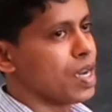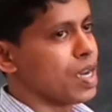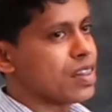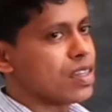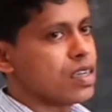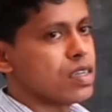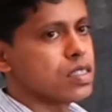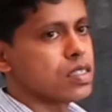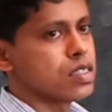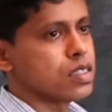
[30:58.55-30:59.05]

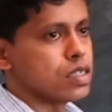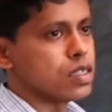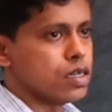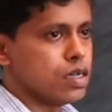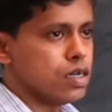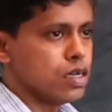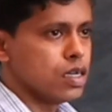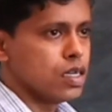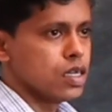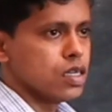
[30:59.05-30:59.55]
methods
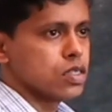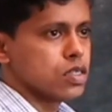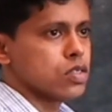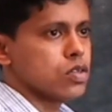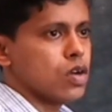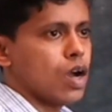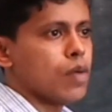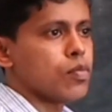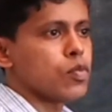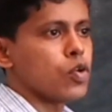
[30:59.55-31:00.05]
here.
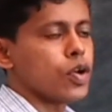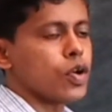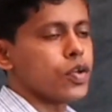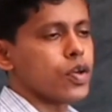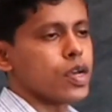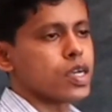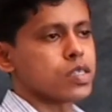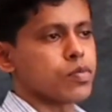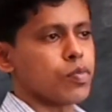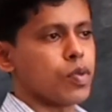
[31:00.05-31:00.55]
So, I am going
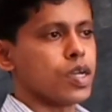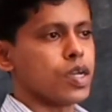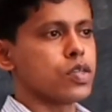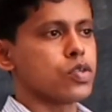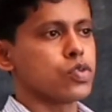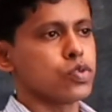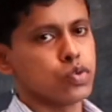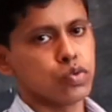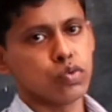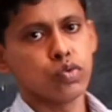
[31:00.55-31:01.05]
to
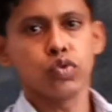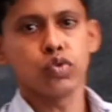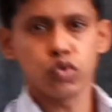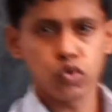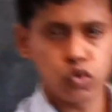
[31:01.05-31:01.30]
explain to you